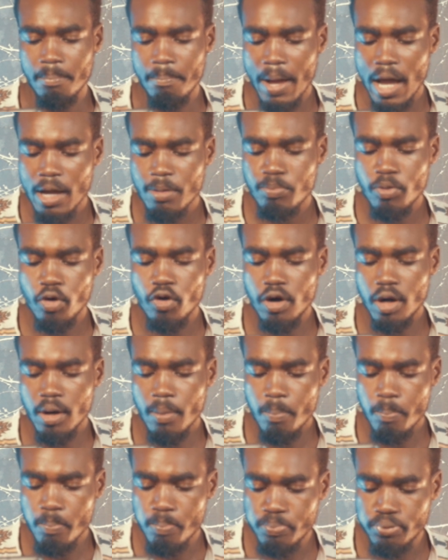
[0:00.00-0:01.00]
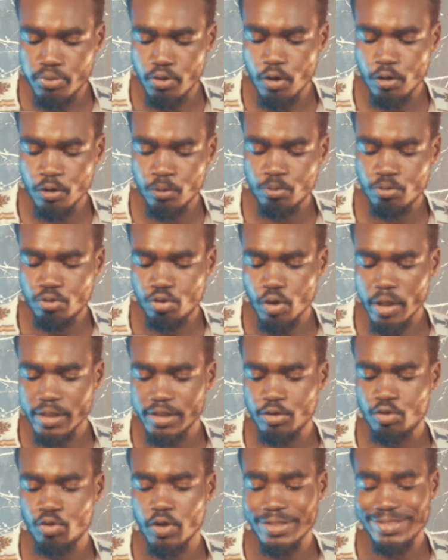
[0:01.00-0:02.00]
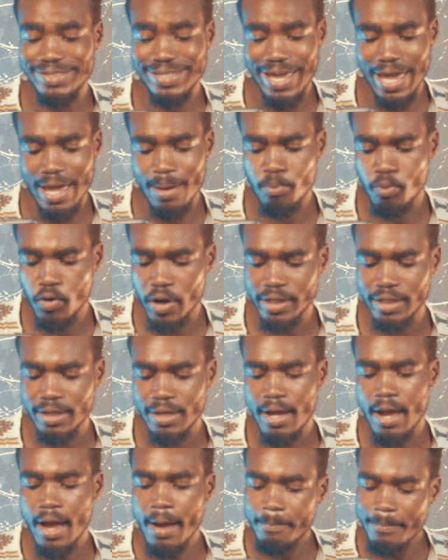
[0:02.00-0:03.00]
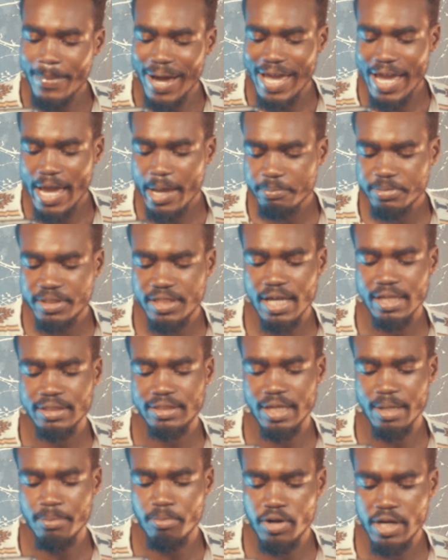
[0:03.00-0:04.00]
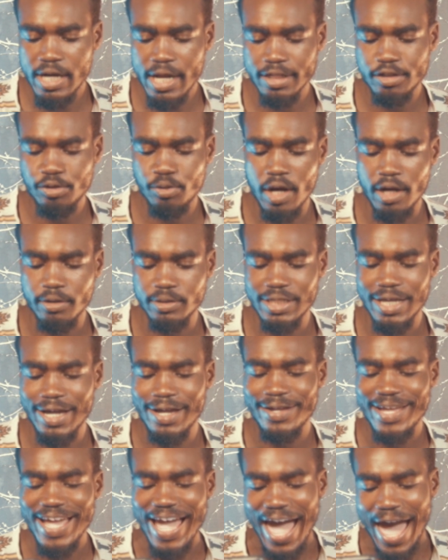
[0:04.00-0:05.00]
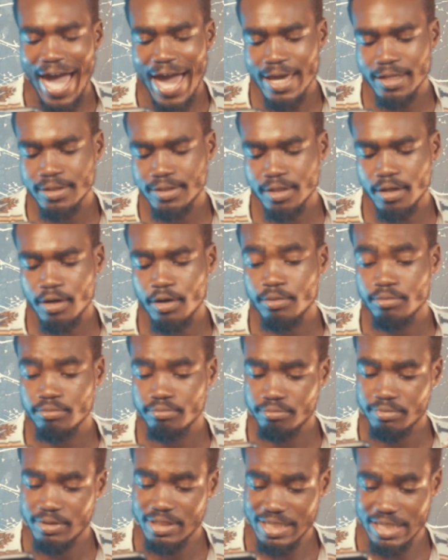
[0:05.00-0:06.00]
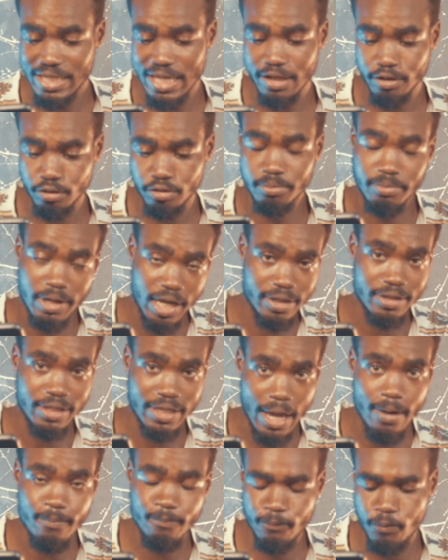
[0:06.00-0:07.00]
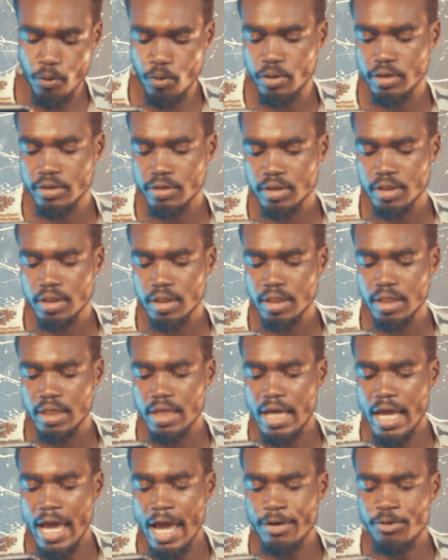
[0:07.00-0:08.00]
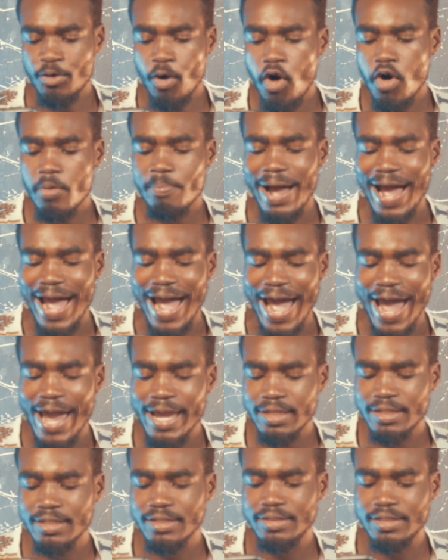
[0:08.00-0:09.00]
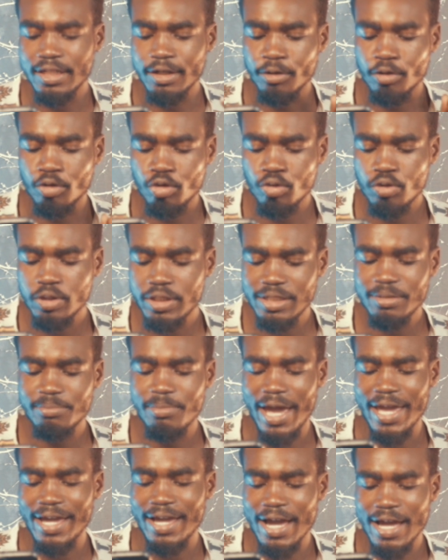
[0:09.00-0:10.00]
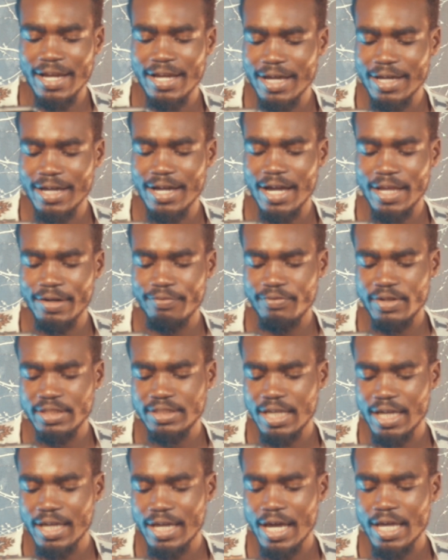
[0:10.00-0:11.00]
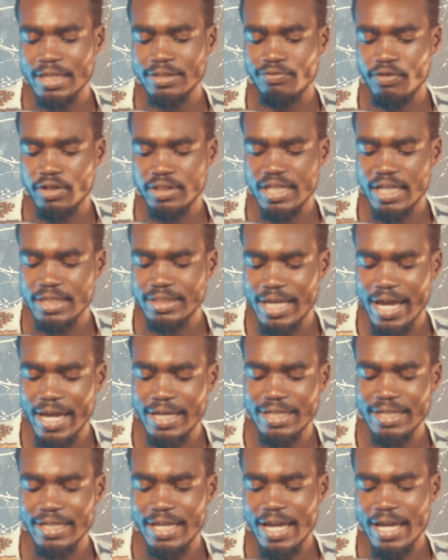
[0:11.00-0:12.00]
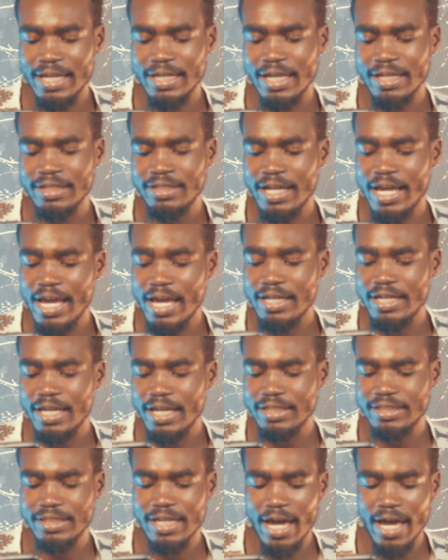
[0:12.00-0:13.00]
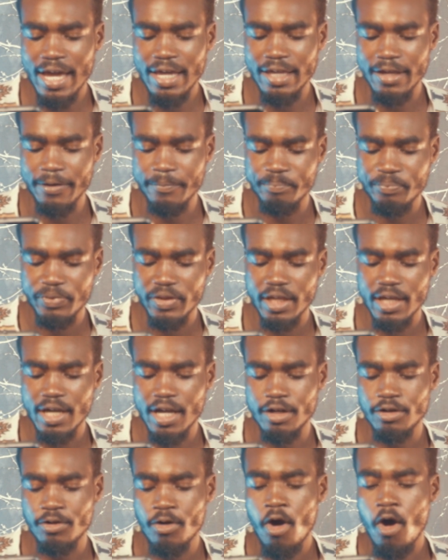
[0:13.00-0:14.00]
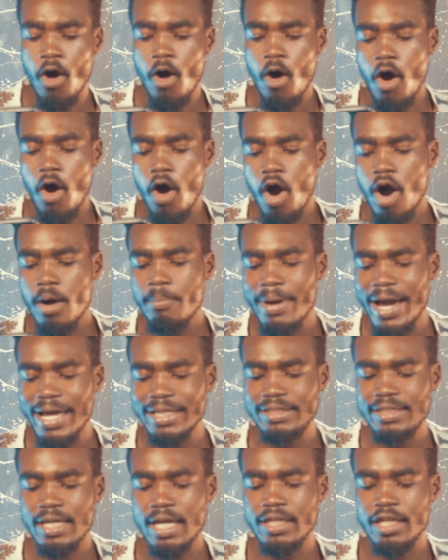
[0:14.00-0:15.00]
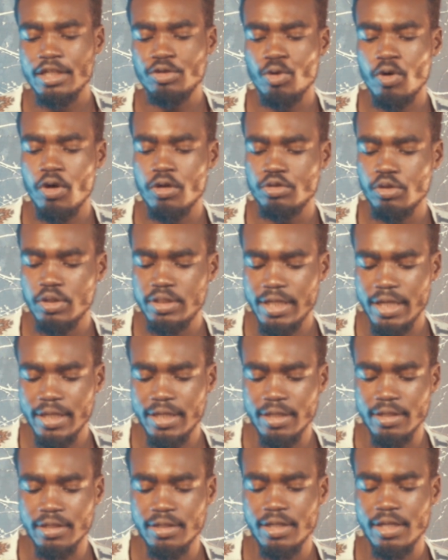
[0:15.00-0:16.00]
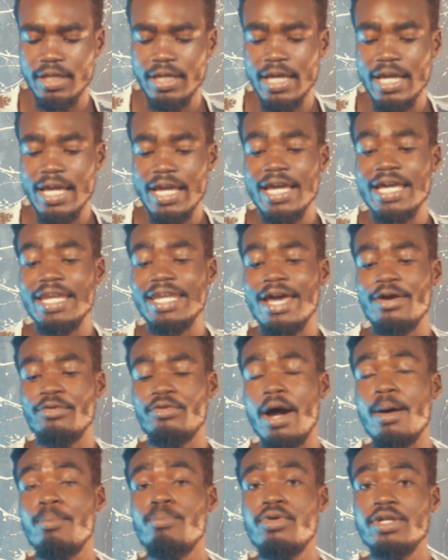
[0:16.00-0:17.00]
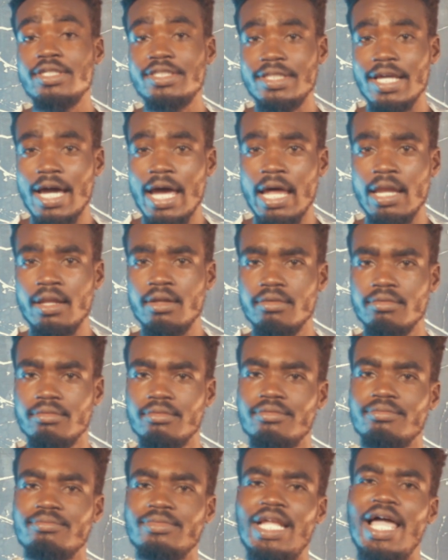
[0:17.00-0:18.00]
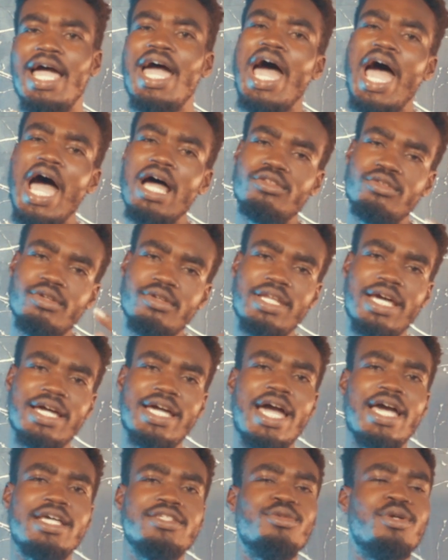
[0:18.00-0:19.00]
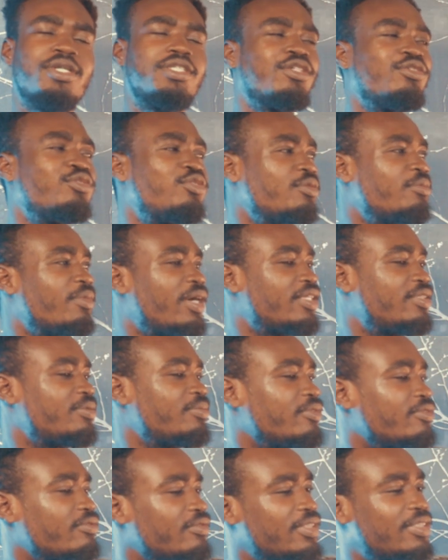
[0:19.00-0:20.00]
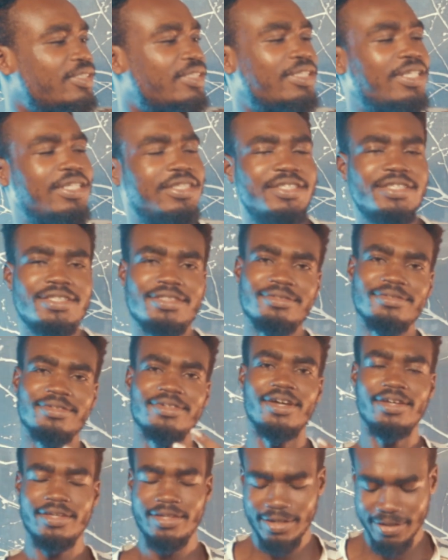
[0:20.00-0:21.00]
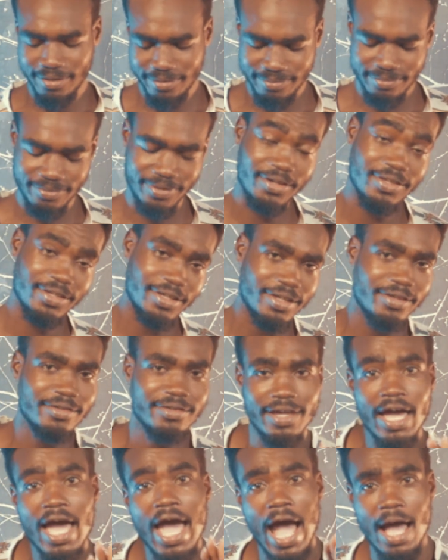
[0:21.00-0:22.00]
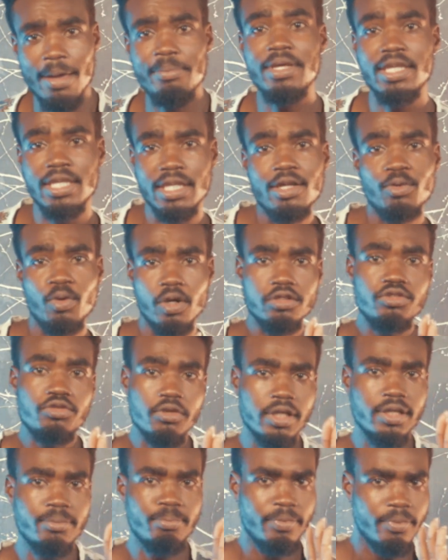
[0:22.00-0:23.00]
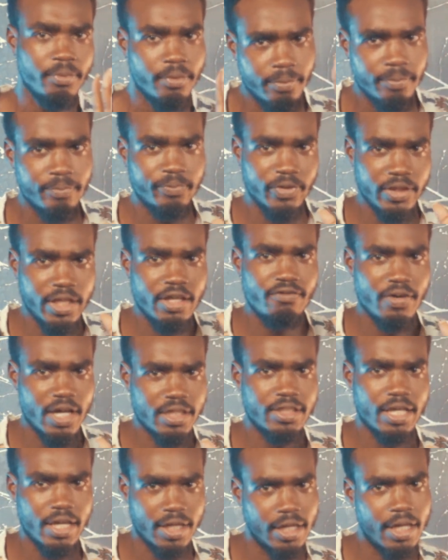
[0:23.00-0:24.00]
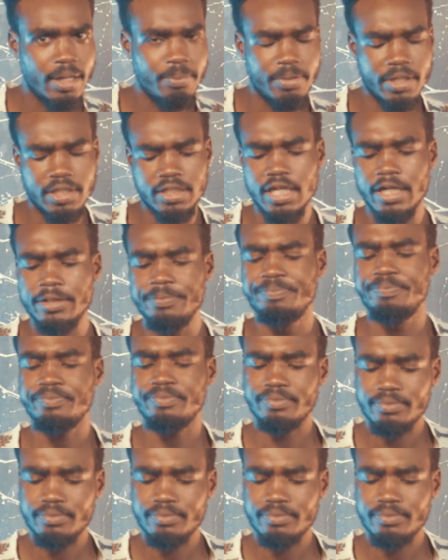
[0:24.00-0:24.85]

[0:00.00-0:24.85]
MacBook Pro 2020 M1, my MTN table net router, ITEL YAM phone, and all my IDs, including my Ghana card, Visa card, Voters ID, and NHIA card. All my charges were also taken. In a Rambo style, I thought the guy is watching too much movies. Okay. I mean, he wants to give us a clear picture.